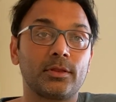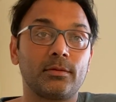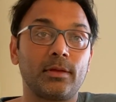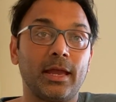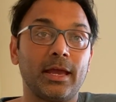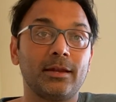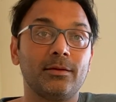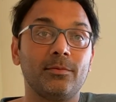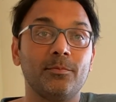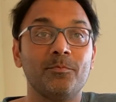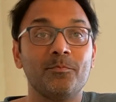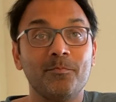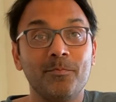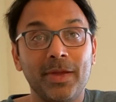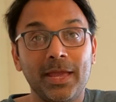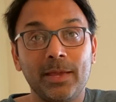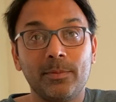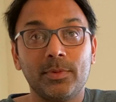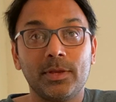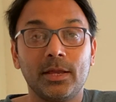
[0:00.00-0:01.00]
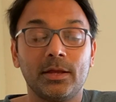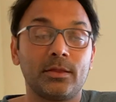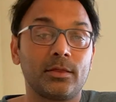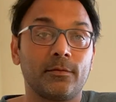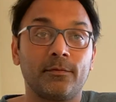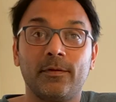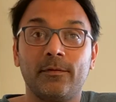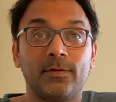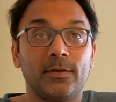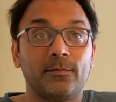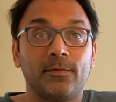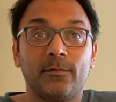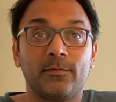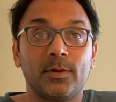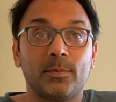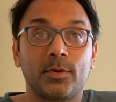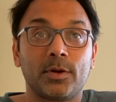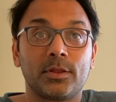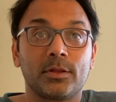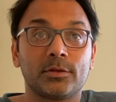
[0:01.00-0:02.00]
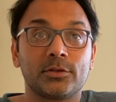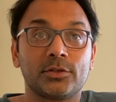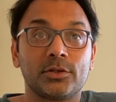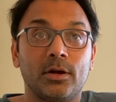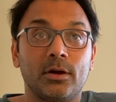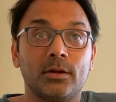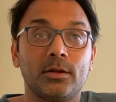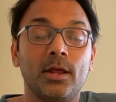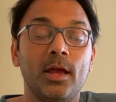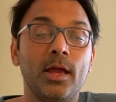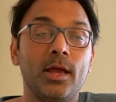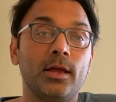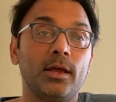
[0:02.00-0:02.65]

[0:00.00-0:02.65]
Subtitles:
And maybe it's a 50-50% shot.